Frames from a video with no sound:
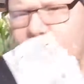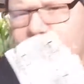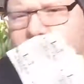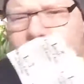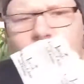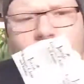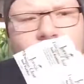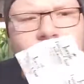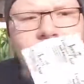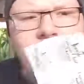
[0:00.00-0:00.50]

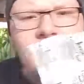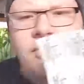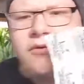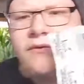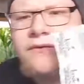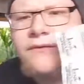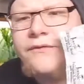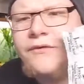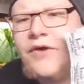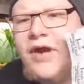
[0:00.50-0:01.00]
one
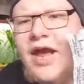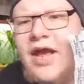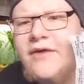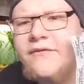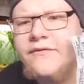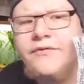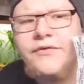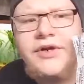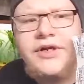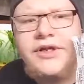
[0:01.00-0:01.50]
for
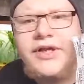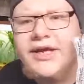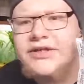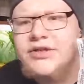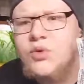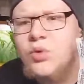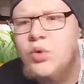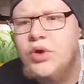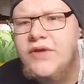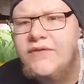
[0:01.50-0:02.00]
every like
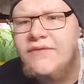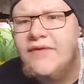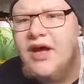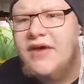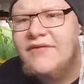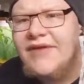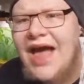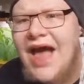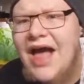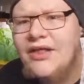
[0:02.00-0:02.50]

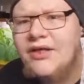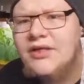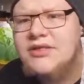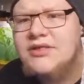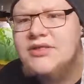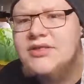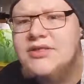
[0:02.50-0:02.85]
25 gallons.